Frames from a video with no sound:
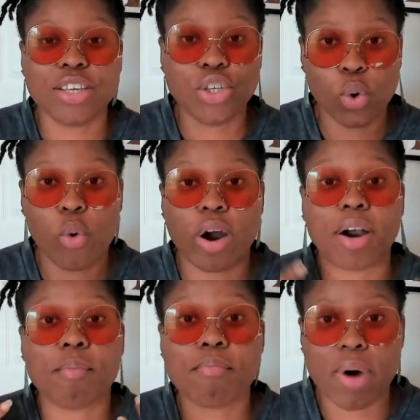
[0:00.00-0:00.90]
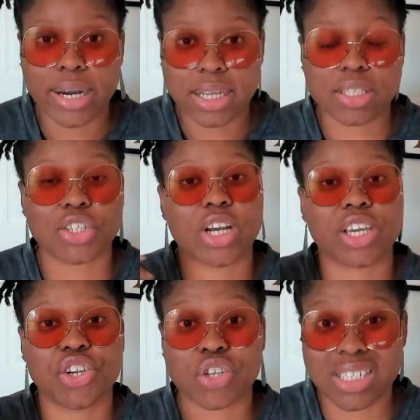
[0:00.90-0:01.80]
your money, to
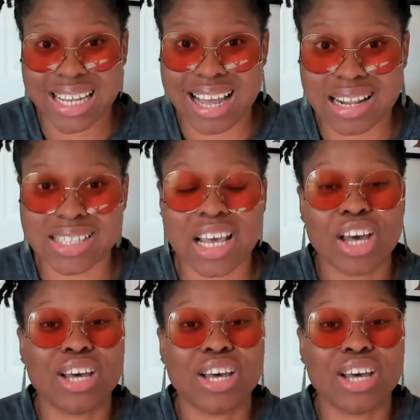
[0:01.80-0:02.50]
check your sales.